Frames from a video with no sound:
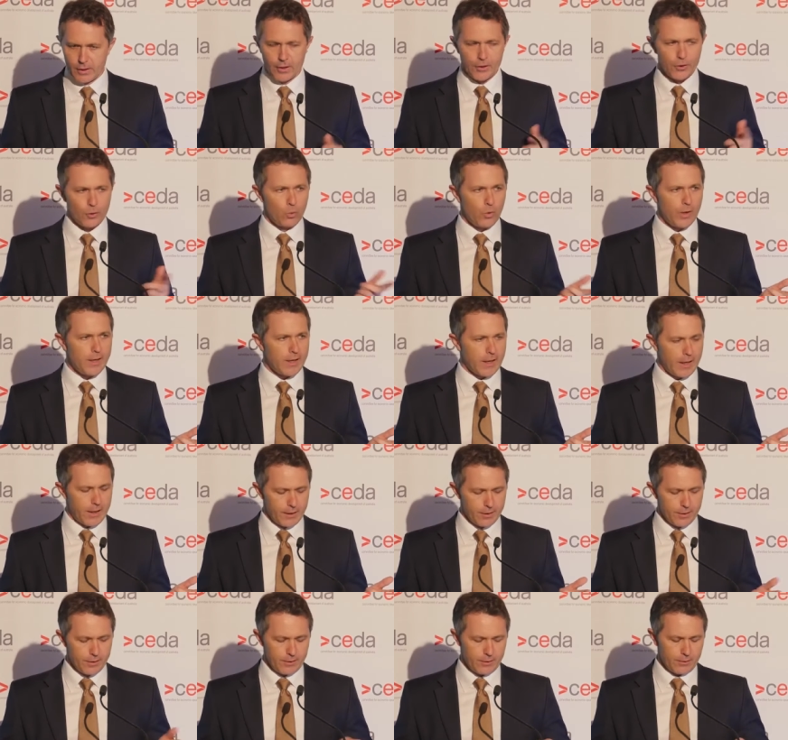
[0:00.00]
On the
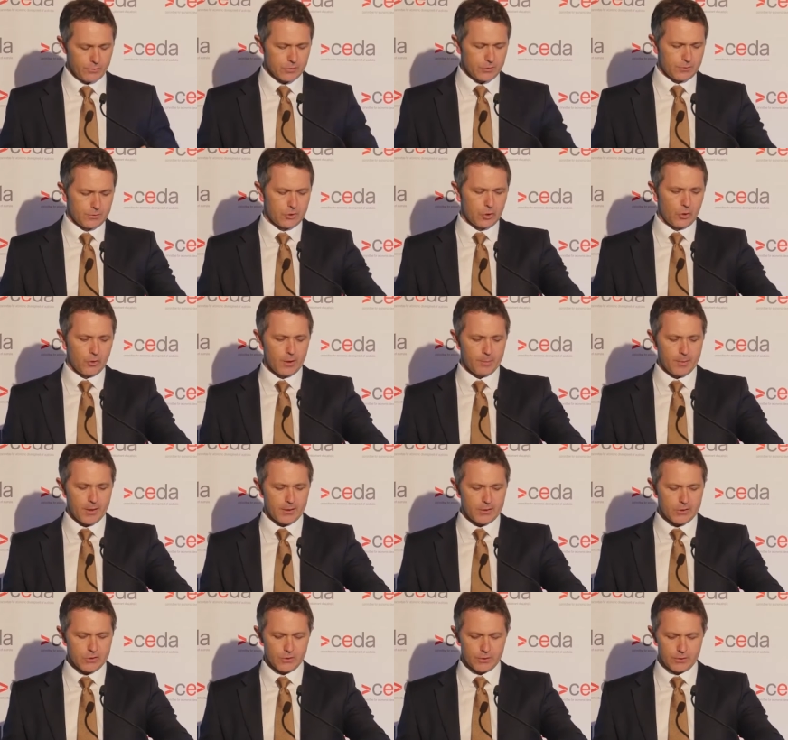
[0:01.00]
weekend, I, I was talking
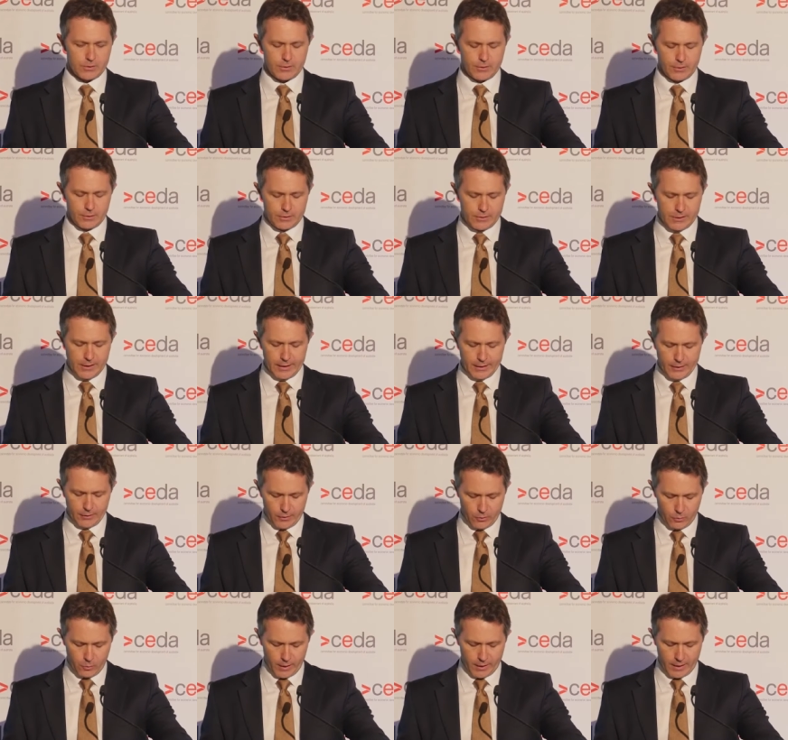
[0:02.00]
about this on, on telly
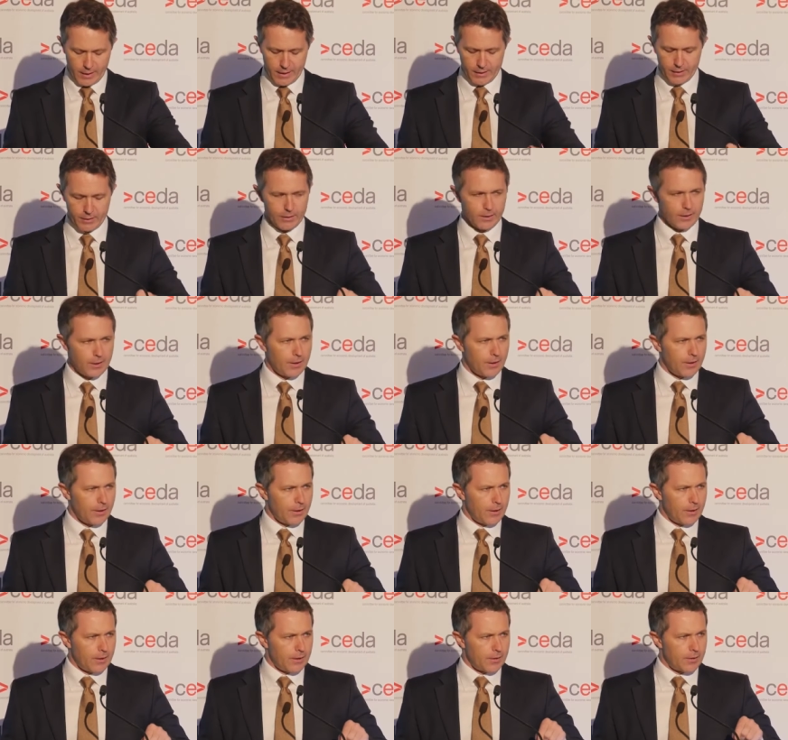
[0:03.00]
on the weekend,
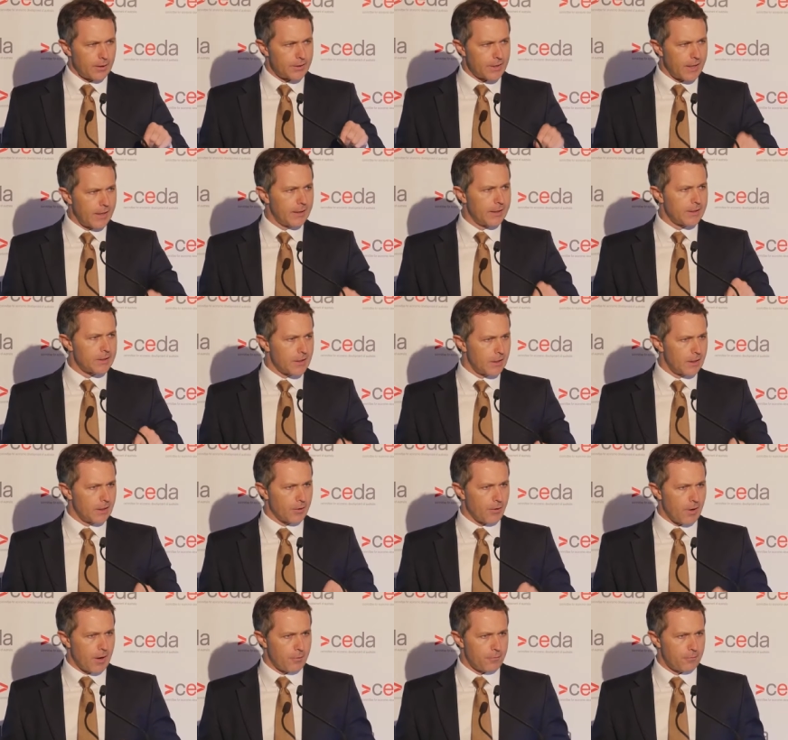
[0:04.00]
the Daily
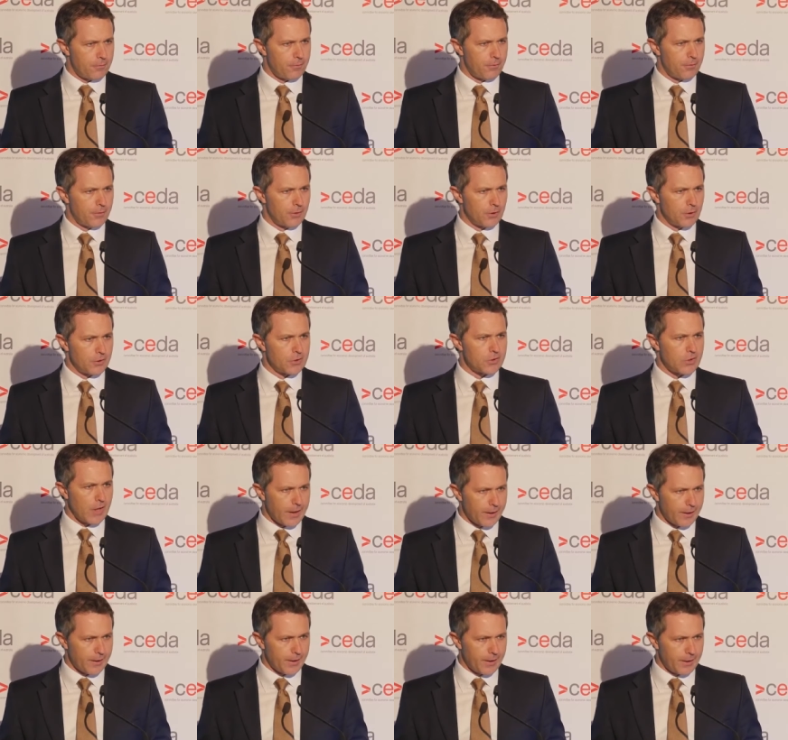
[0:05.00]
Telegraph on
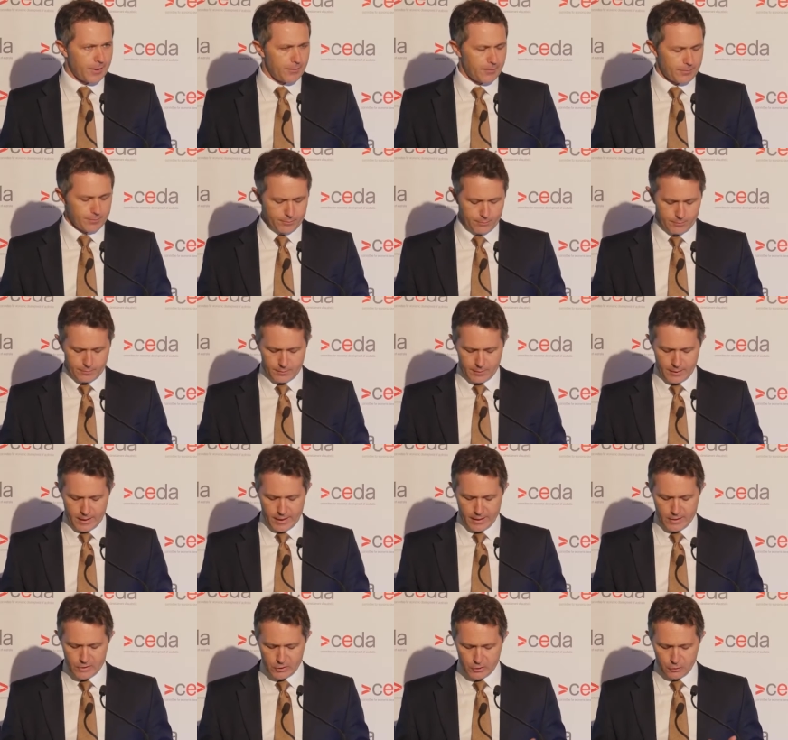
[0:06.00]
Saturday
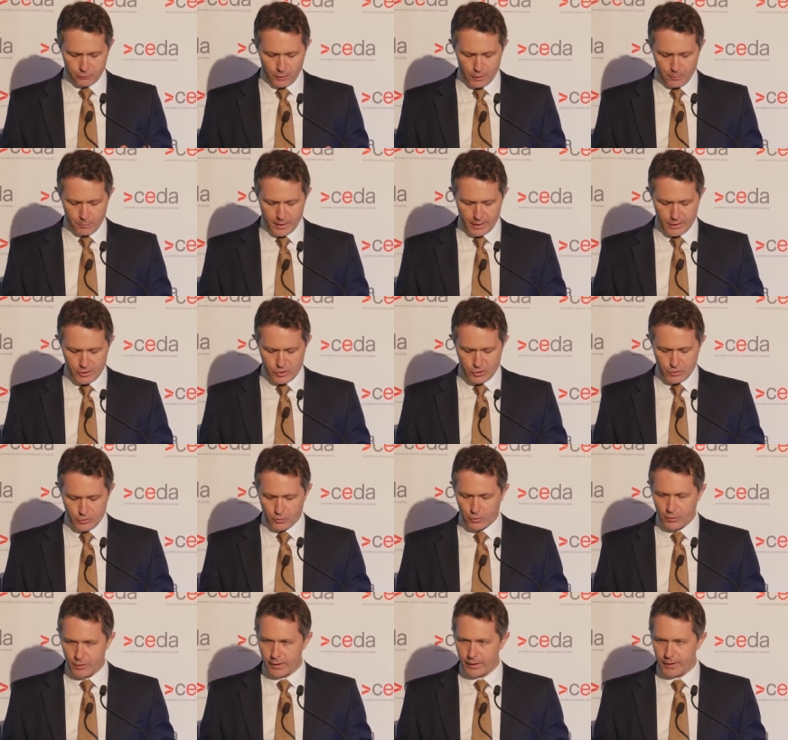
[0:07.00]
had as its front page
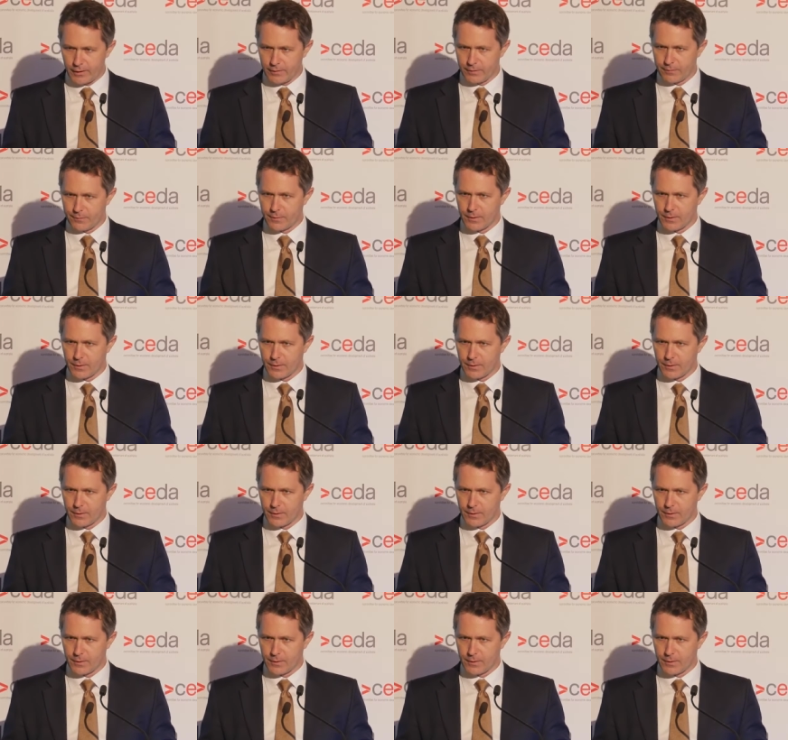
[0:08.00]
story